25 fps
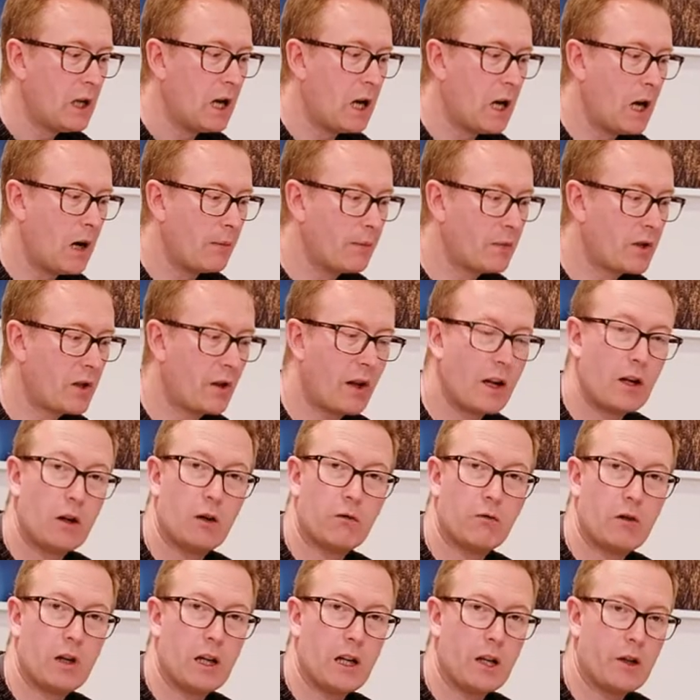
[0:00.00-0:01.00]
Um, so they
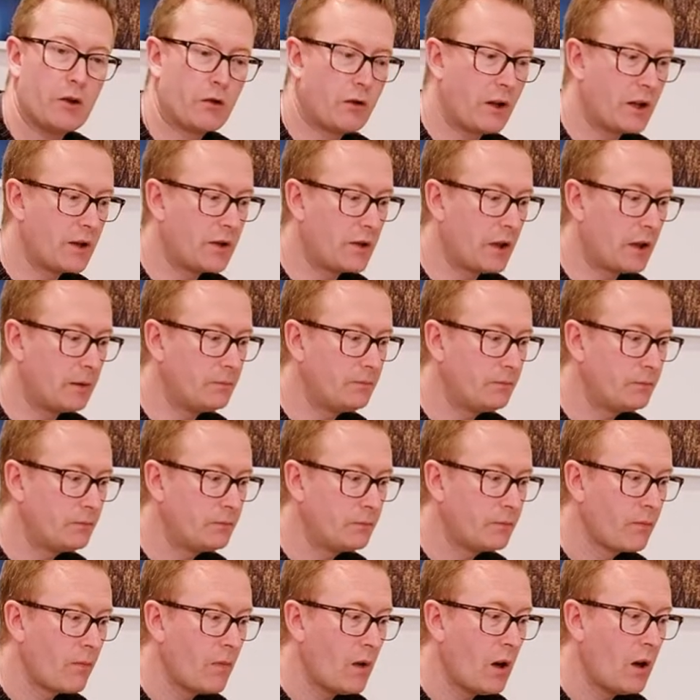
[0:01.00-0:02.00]
look really interesting.
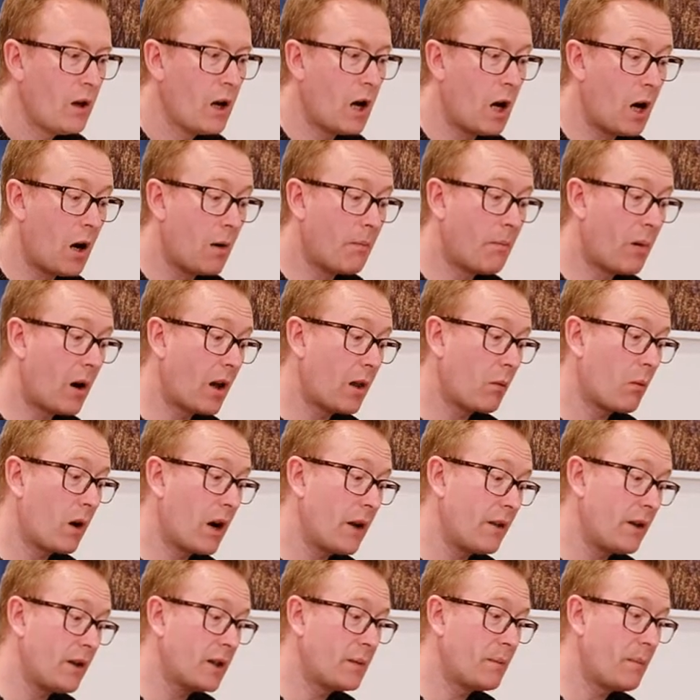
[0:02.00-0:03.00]
Uh, by the
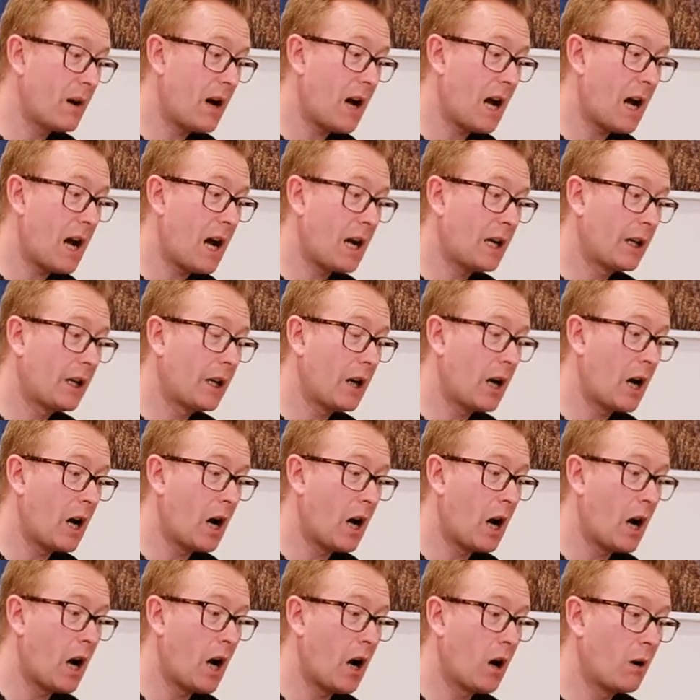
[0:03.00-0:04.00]
way, this bag
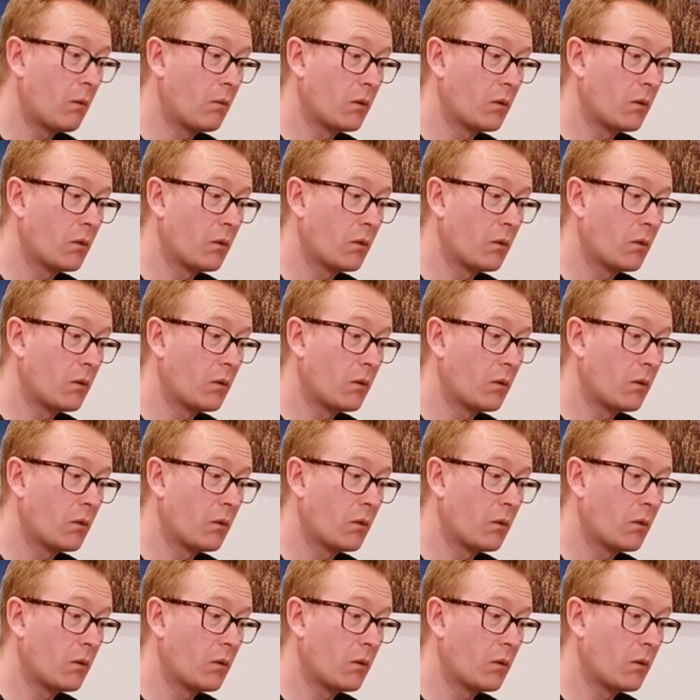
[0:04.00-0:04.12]
uh,